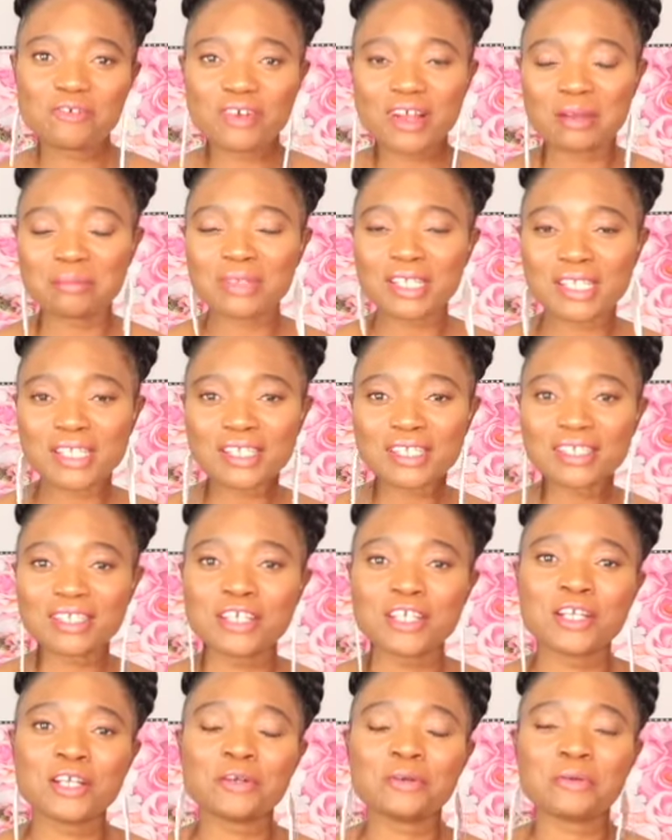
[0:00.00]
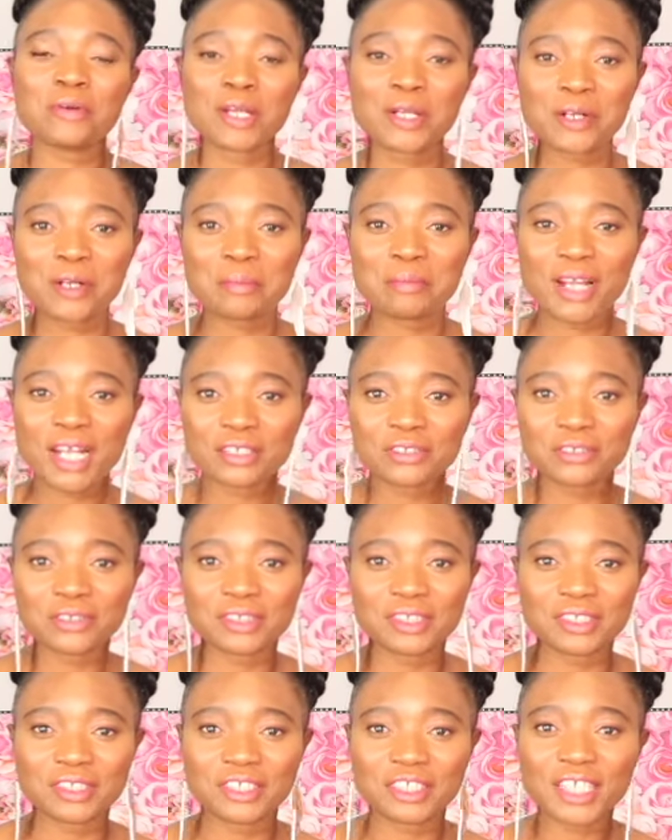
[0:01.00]
Family, welcome back to
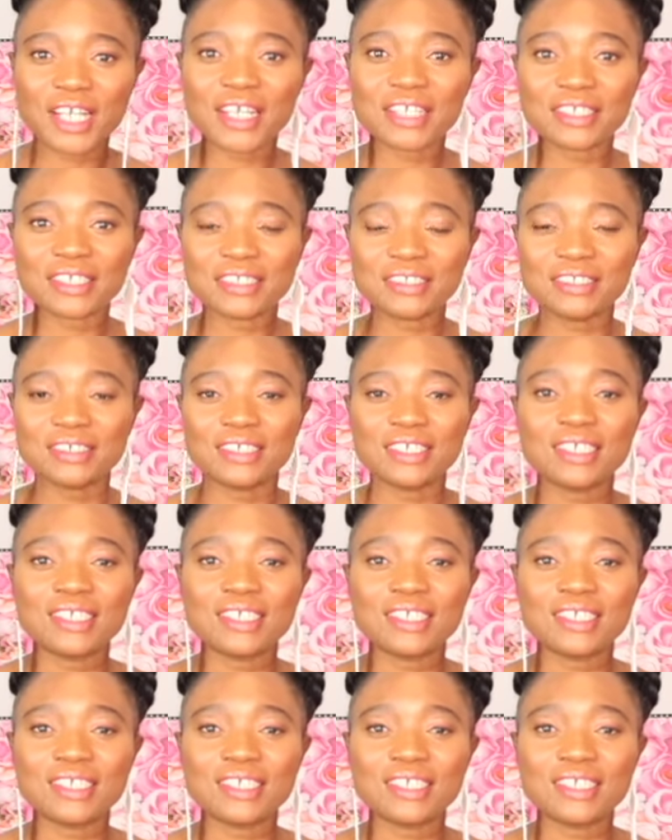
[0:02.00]
this channel.